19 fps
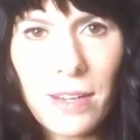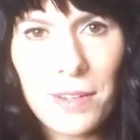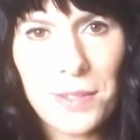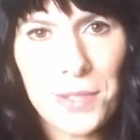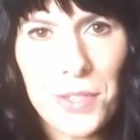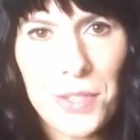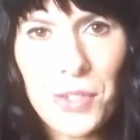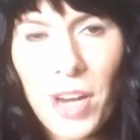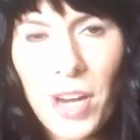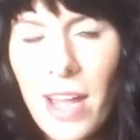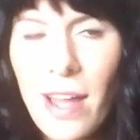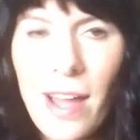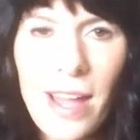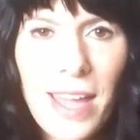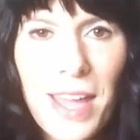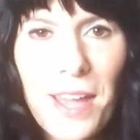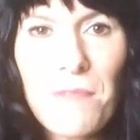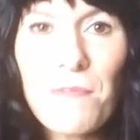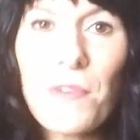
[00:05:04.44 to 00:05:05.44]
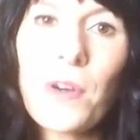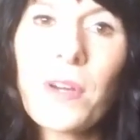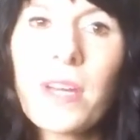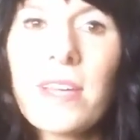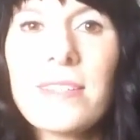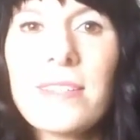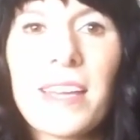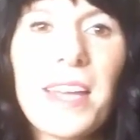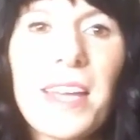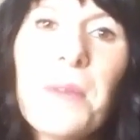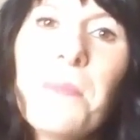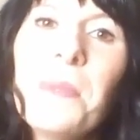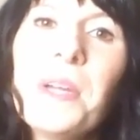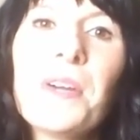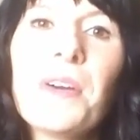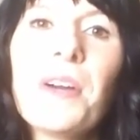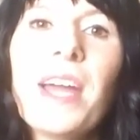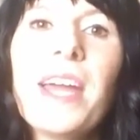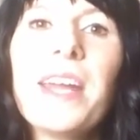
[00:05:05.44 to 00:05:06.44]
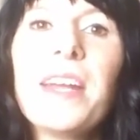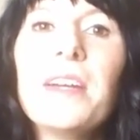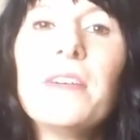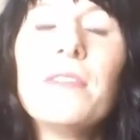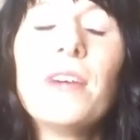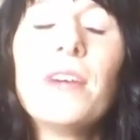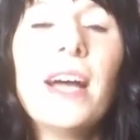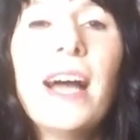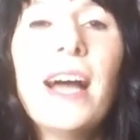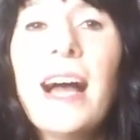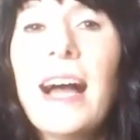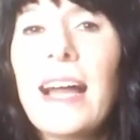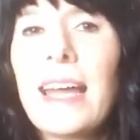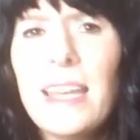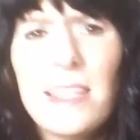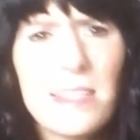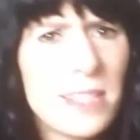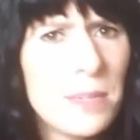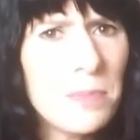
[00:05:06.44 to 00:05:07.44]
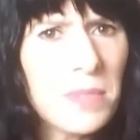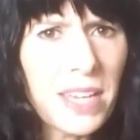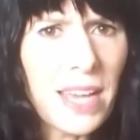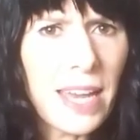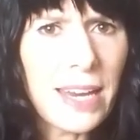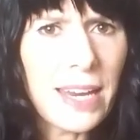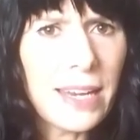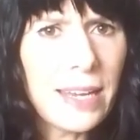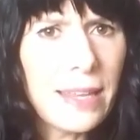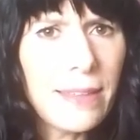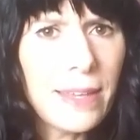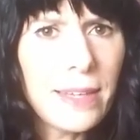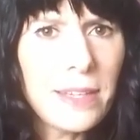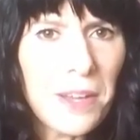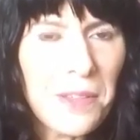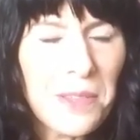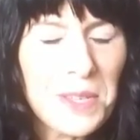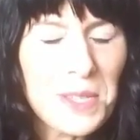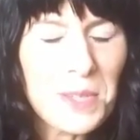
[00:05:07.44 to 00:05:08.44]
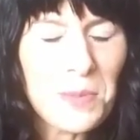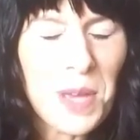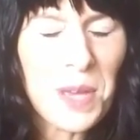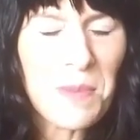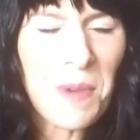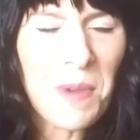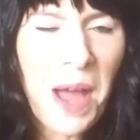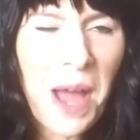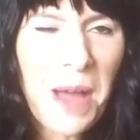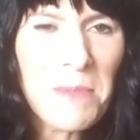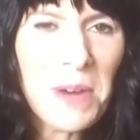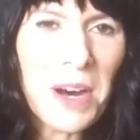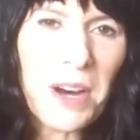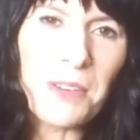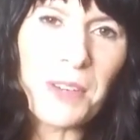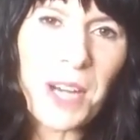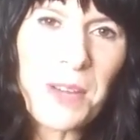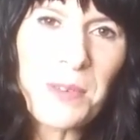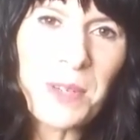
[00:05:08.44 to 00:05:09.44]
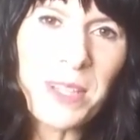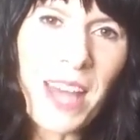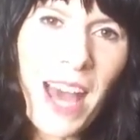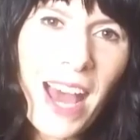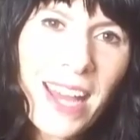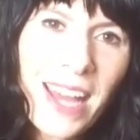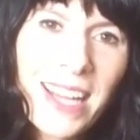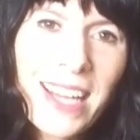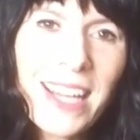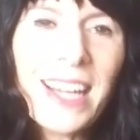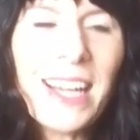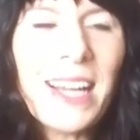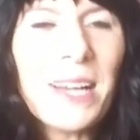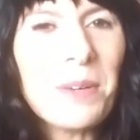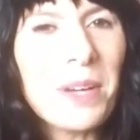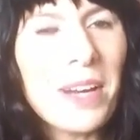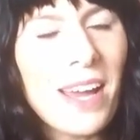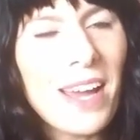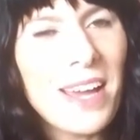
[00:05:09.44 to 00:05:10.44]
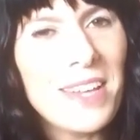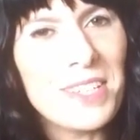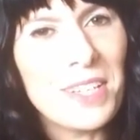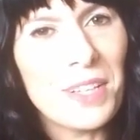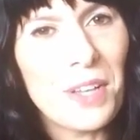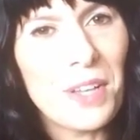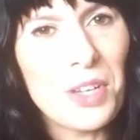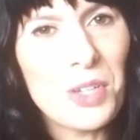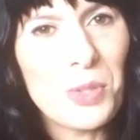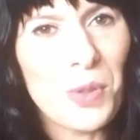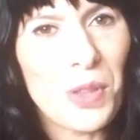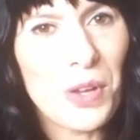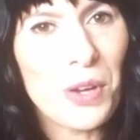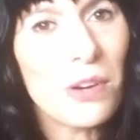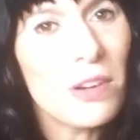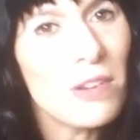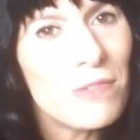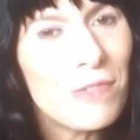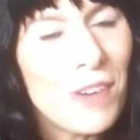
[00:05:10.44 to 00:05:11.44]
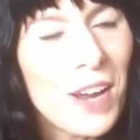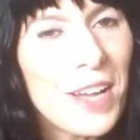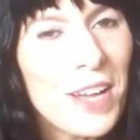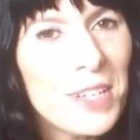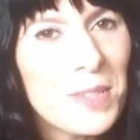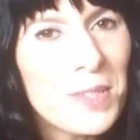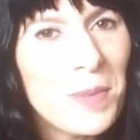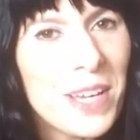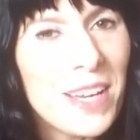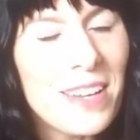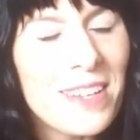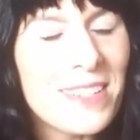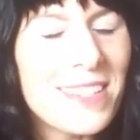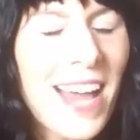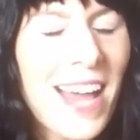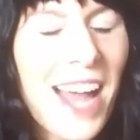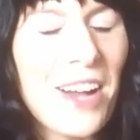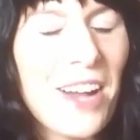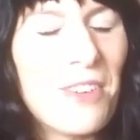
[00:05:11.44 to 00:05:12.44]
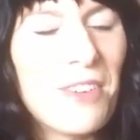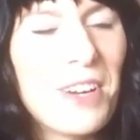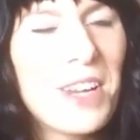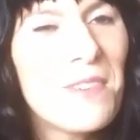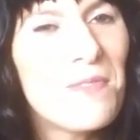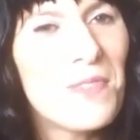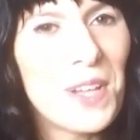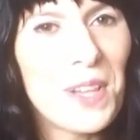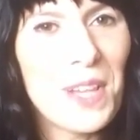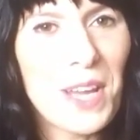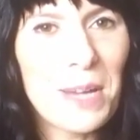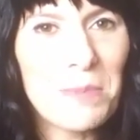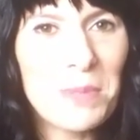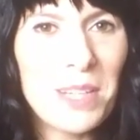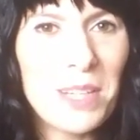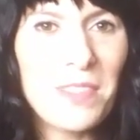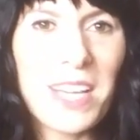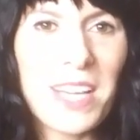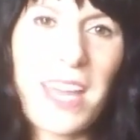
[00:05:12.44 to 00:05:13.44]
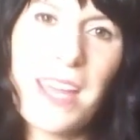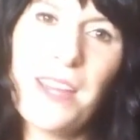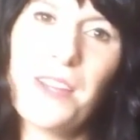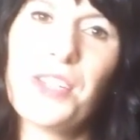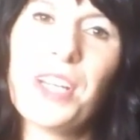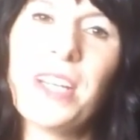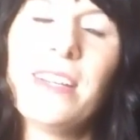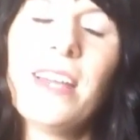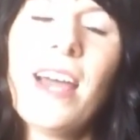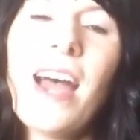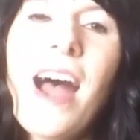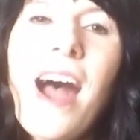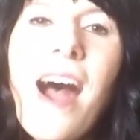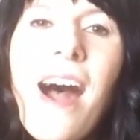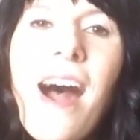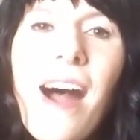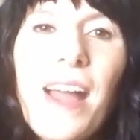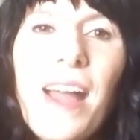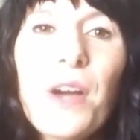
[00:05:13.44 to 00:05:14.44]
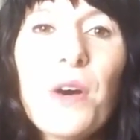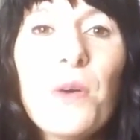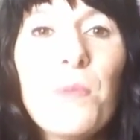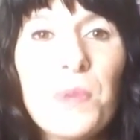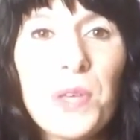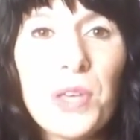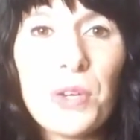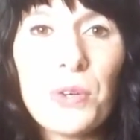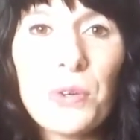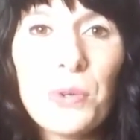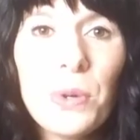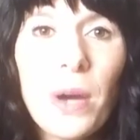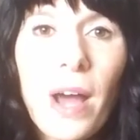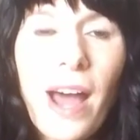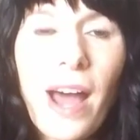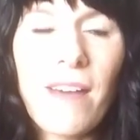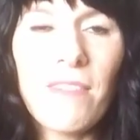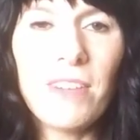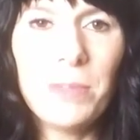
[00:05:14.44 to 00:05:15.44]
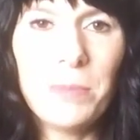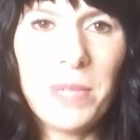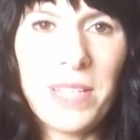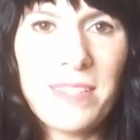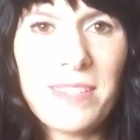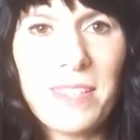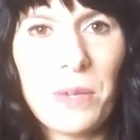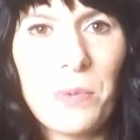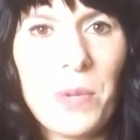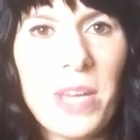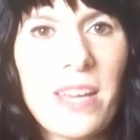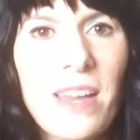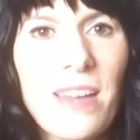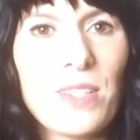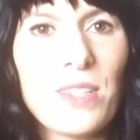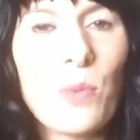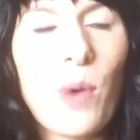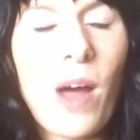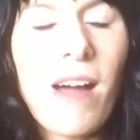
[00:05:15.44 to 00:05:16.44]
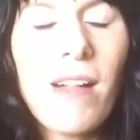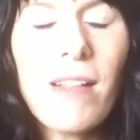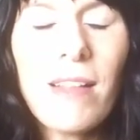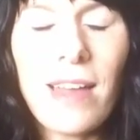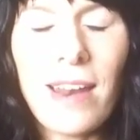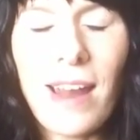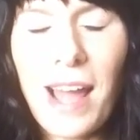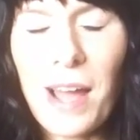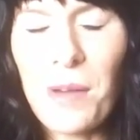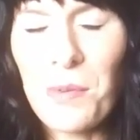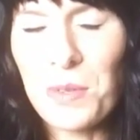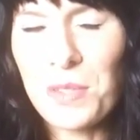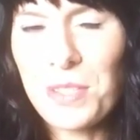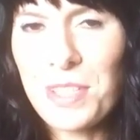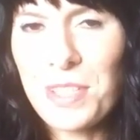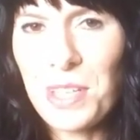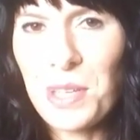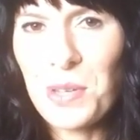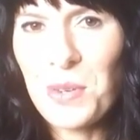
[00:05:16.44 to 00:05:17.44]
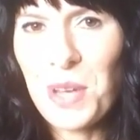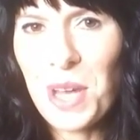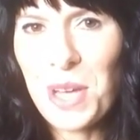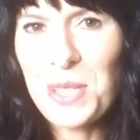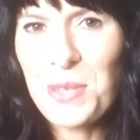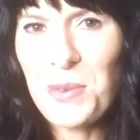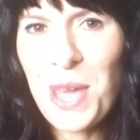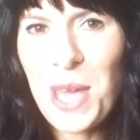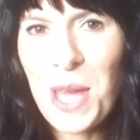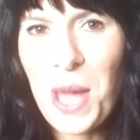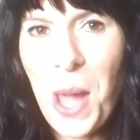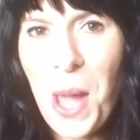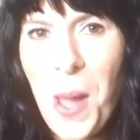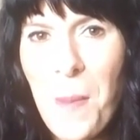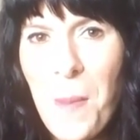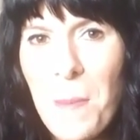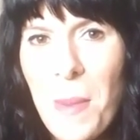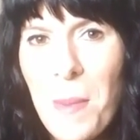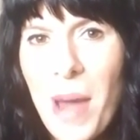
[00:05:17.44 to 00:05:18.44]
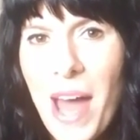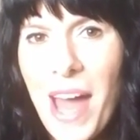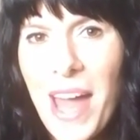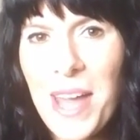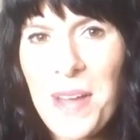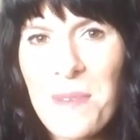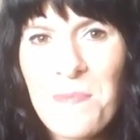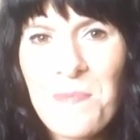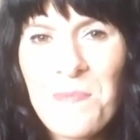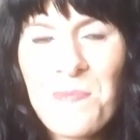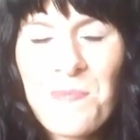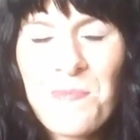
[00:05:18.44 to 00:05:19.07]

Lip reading: concentrate, I can't focus, I can't be creative, I can't seem to get anything done this week, but I'm all right with that. I'm gonna head to lunch with a girlfriend because I already feel like I'm on vacation. I hope you have an amazing week as well, and I will see you next week. Bye-bye.